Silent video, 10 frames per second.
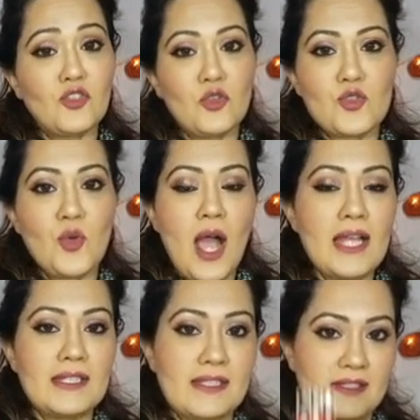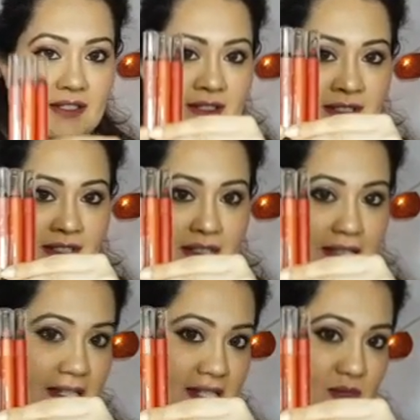those who aren't,
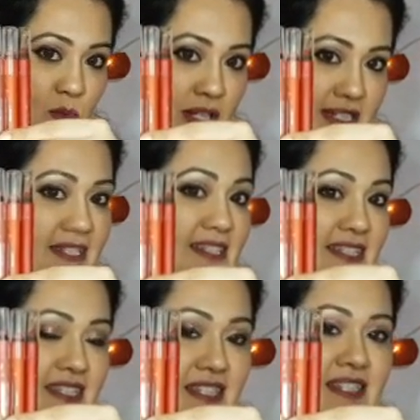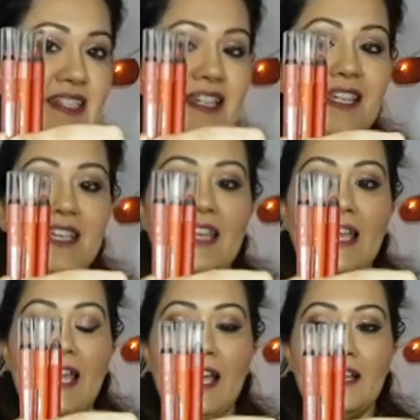this is what it is.
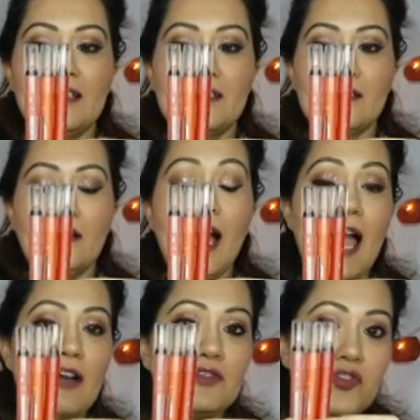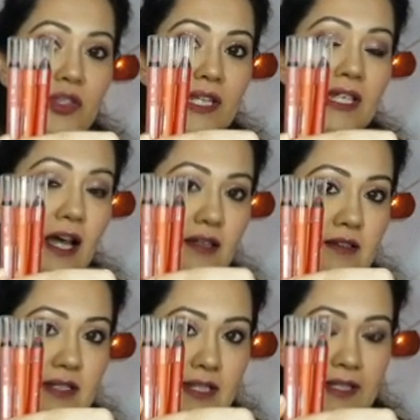And I have three
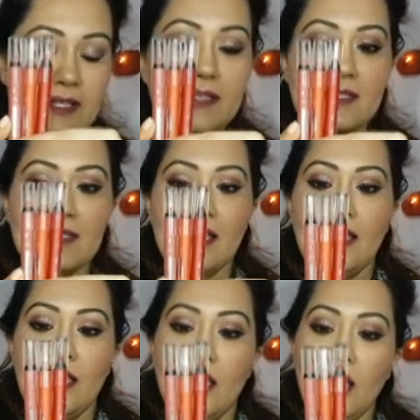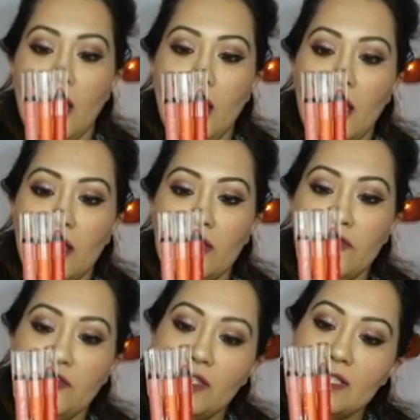colors in this.
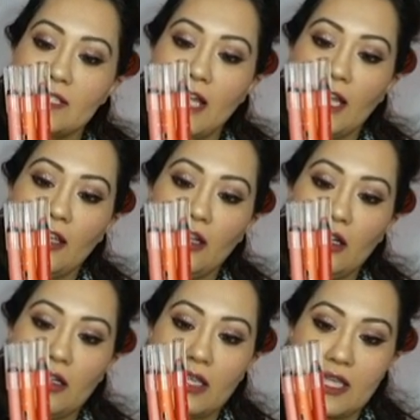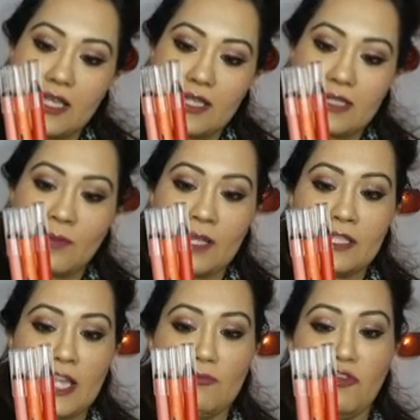The first color is by
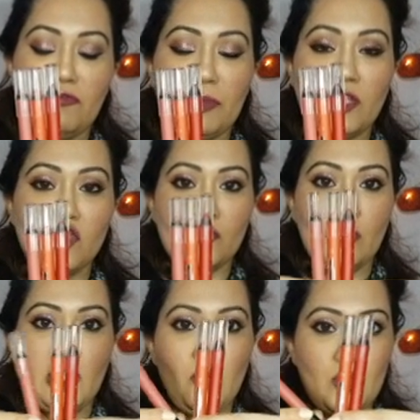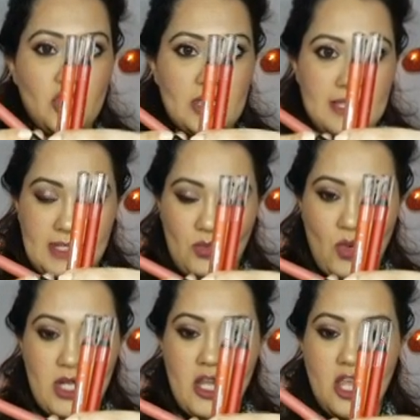the name of Peach Me, which is this
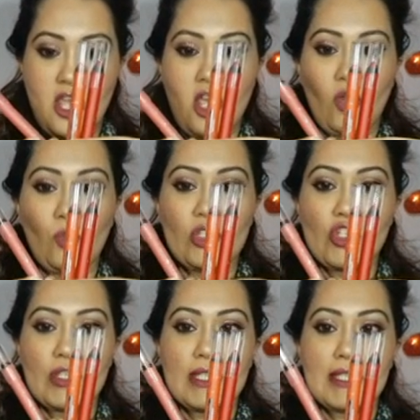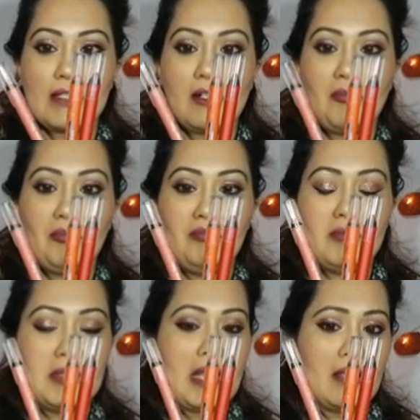one, which is
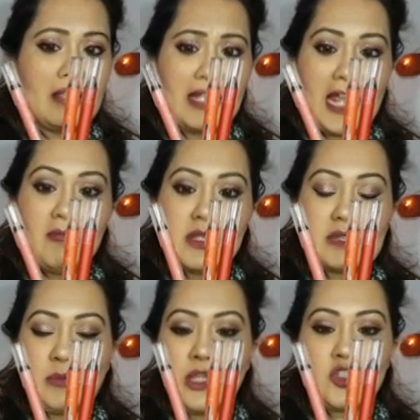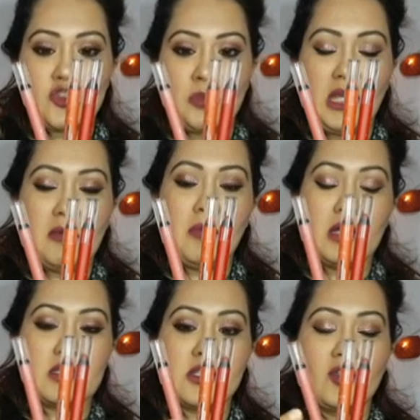the name is Peach Me,
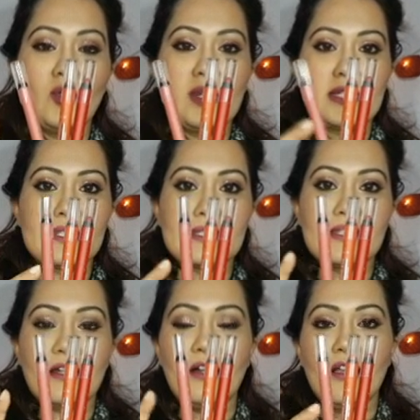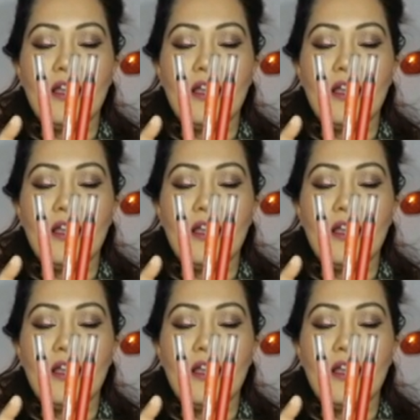but you know, it is